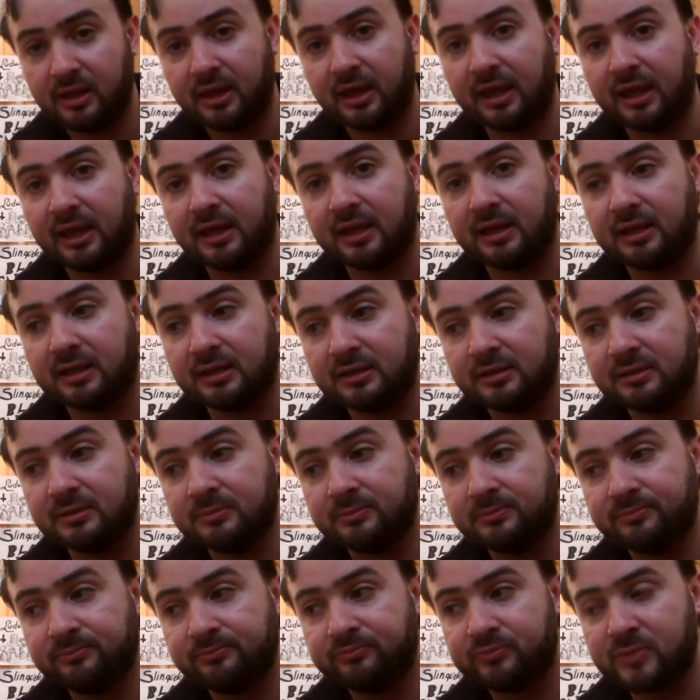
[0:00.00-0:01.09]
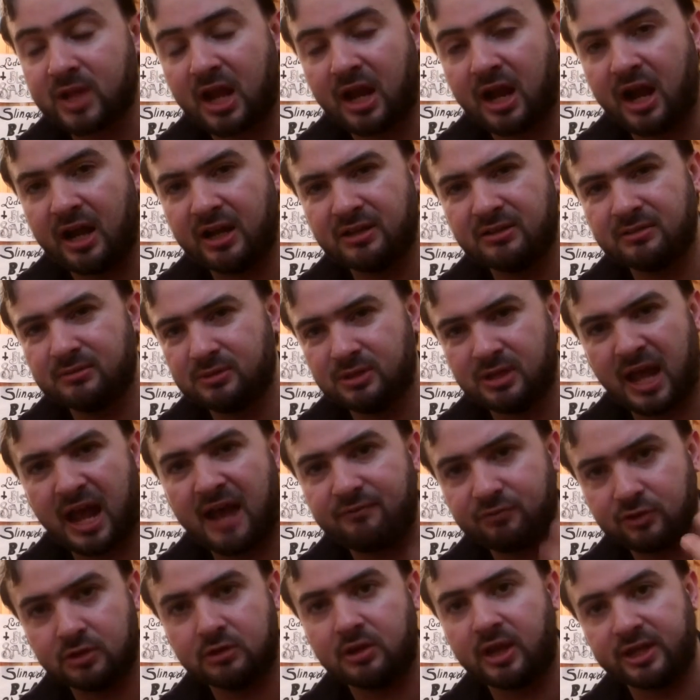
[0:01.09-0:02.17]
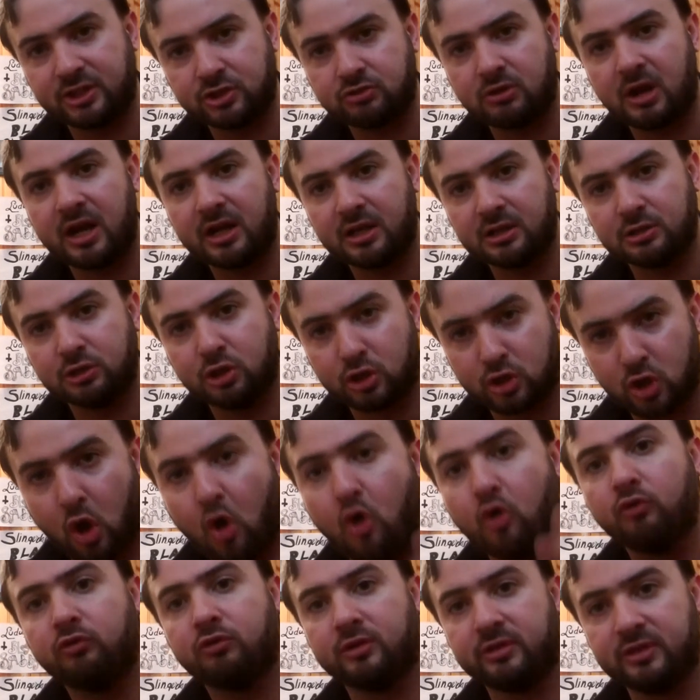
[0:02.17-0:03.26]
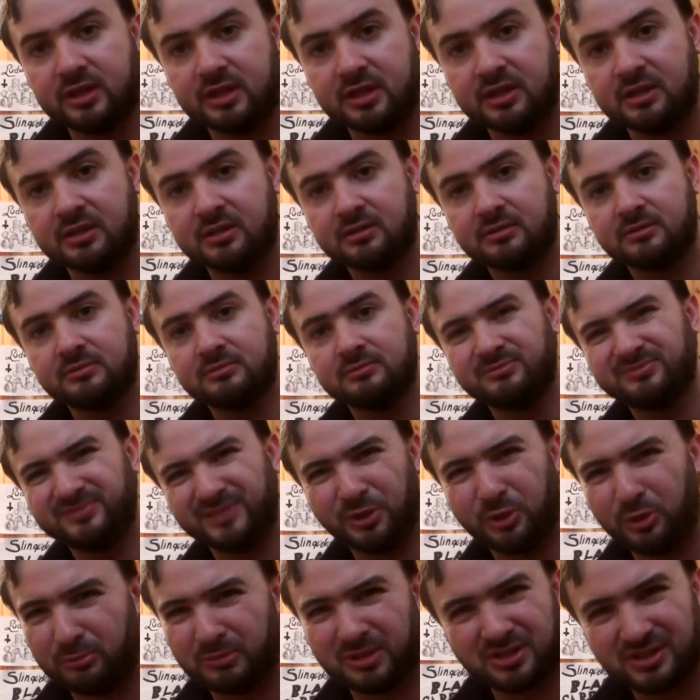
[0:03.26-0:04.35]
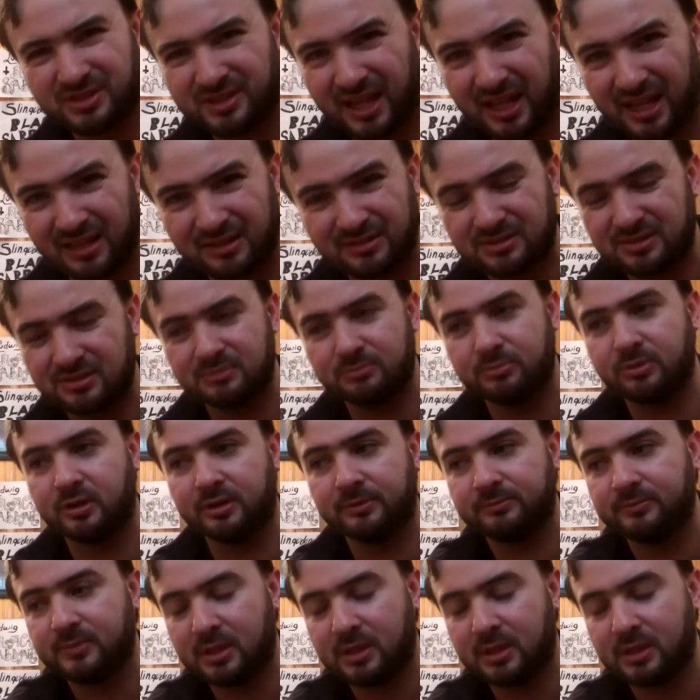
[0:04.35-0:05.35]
And you have to like try to look over the little mistakes. But